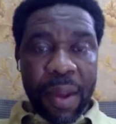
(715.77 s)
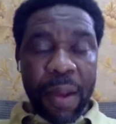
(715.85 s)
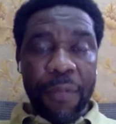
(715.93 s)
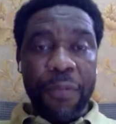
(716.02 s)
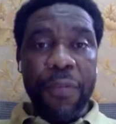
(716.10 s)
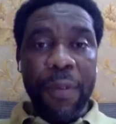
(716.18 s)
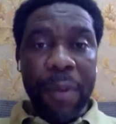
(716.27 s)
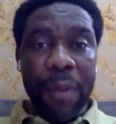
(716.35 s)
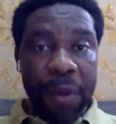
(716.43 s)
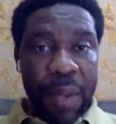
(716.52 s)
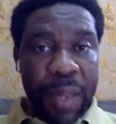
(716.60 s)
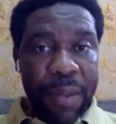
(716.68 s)
And I
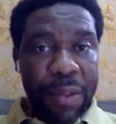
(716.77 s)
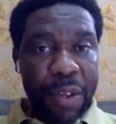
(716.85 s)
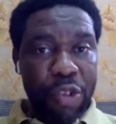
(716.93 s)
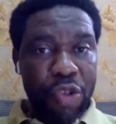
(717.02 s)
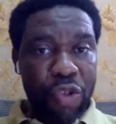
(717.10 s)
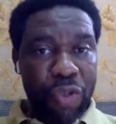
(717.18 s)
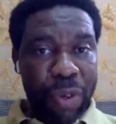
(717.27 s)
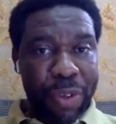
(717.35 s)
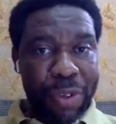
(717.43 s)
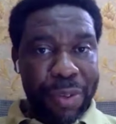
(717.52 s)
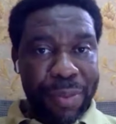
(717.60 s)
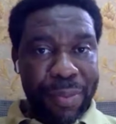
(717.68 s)
followed that
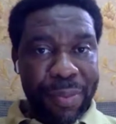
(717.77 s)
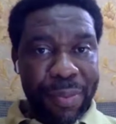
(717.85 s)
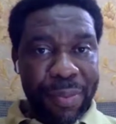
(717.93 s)
instruction